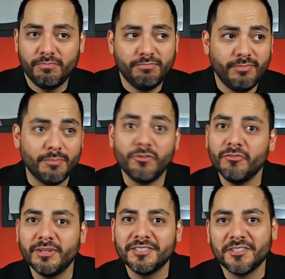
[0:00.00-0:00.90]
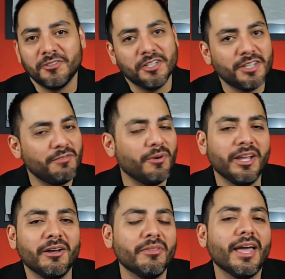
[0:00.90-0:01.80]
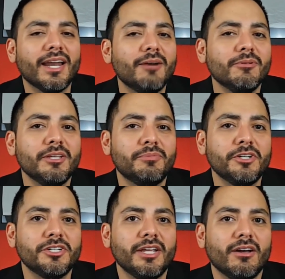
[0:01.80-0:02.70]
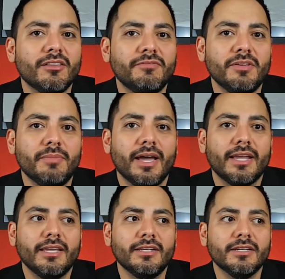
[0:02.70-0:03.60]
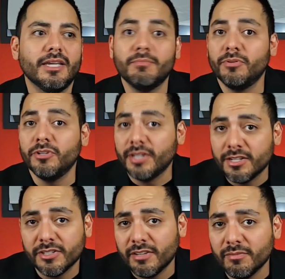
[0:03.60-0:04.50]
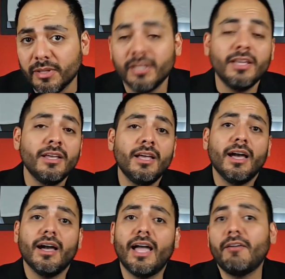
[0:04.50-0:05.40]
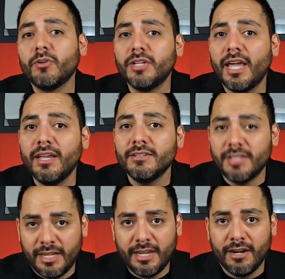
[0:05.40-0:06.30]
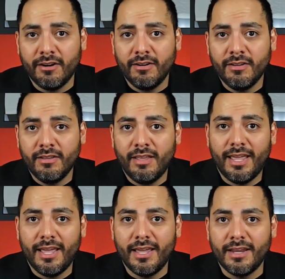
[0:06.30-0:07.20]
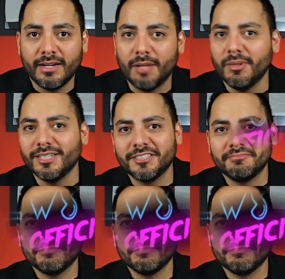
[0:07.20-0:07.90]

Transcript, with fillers: improvements, so just FYI on that. I really appreciate all the feedback and the input you guys are giving me. Have a good day, take care, and God bless.